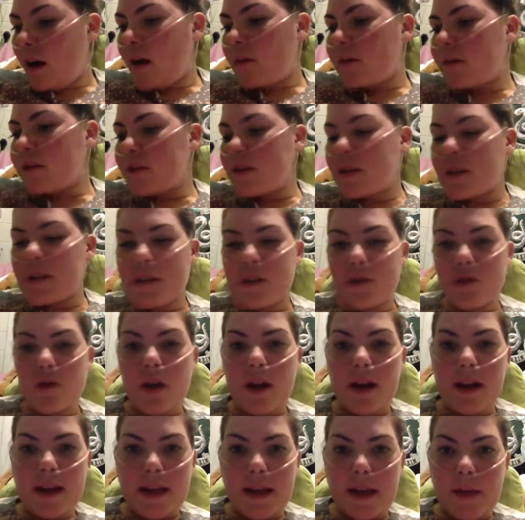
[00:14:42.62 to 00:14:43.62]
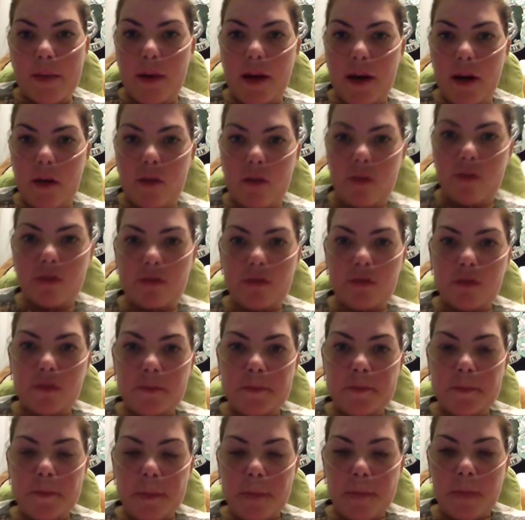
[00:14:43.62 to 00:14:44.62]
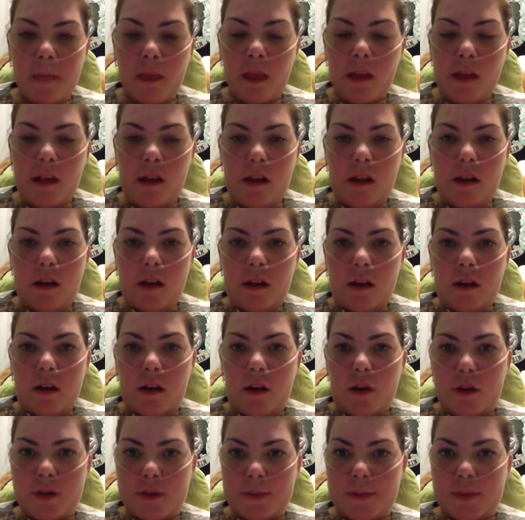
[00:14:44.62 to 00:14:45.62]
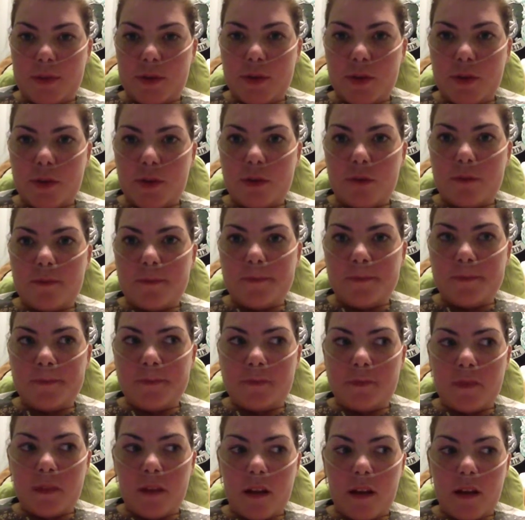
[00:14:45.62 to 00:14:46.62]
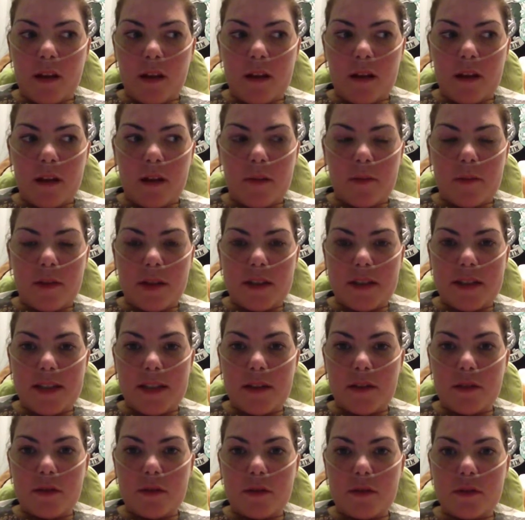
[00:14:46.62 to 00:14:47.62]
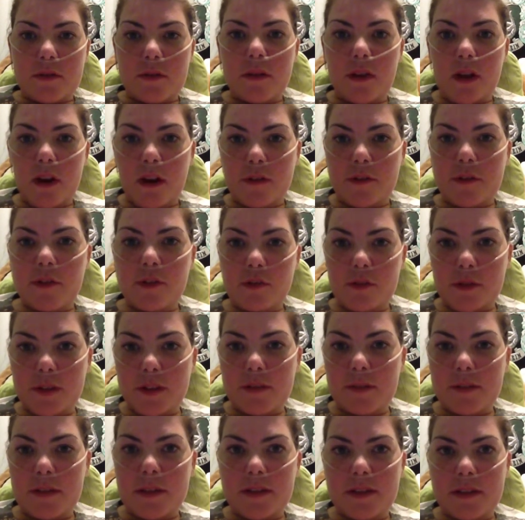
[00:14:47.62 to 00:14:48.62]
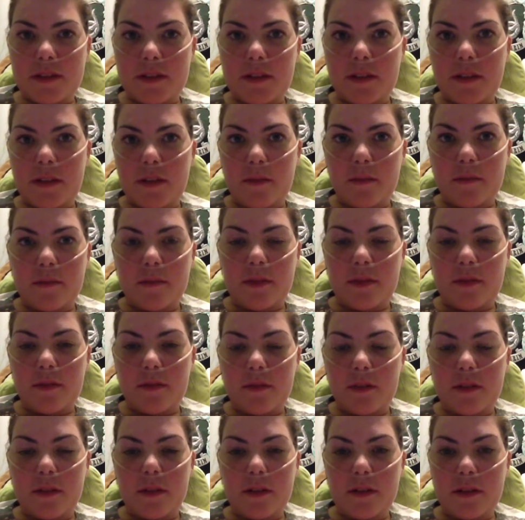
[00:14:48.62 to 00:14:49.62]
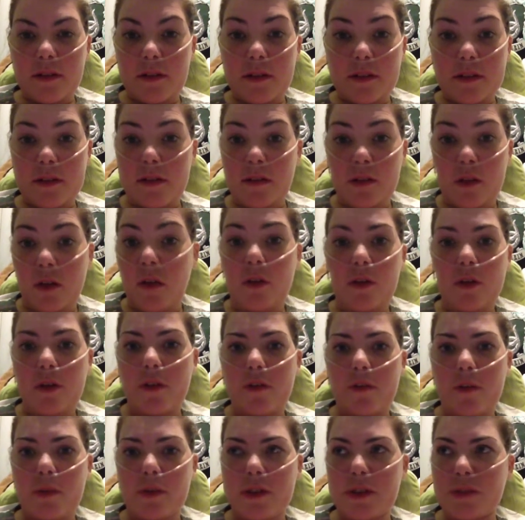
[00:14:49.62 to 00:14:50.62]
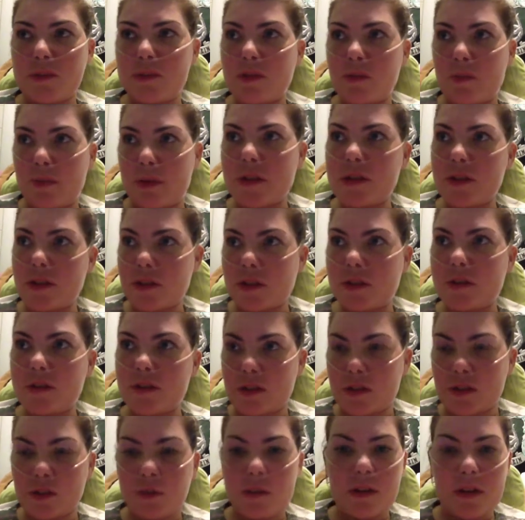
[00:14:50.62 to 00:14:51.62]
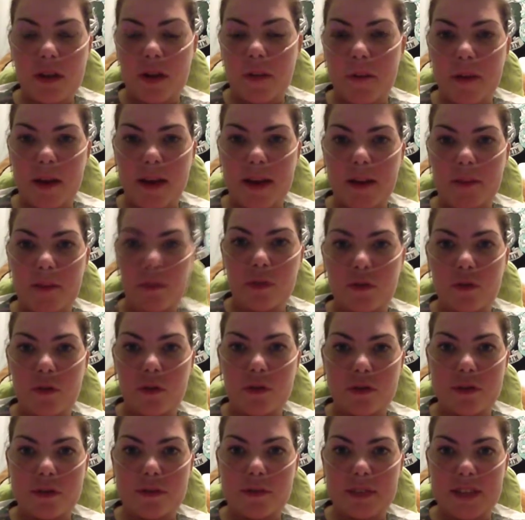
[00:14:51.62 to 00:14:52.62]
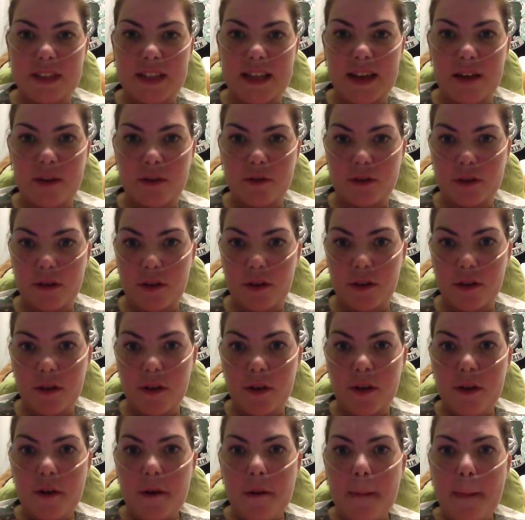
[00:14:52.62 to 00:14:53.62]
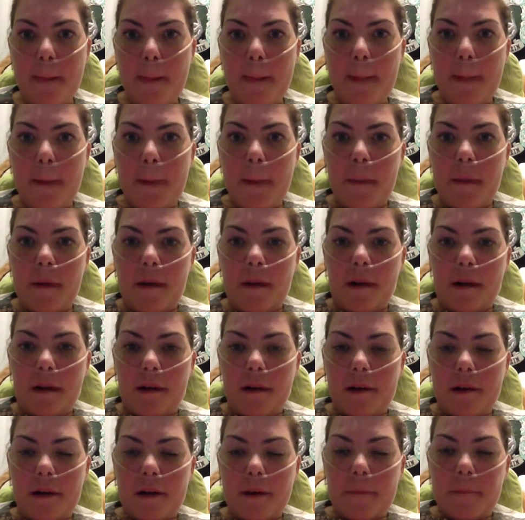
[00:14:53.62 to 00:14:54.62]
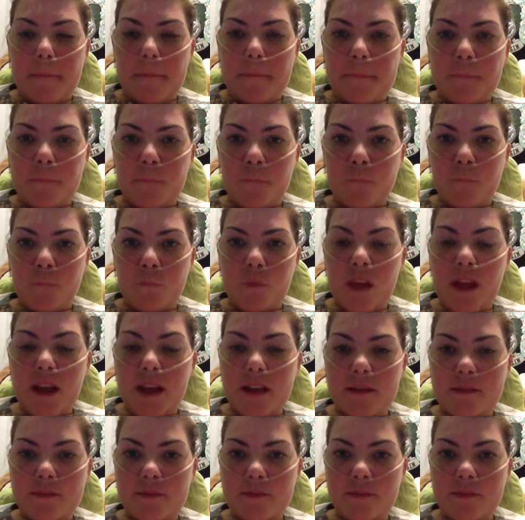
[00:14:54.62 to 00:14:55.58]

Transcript: just going to try and keep out of hospital until after Christmas, as longer if possible, but just I don't want to come back in before Christmas now, so Yeah.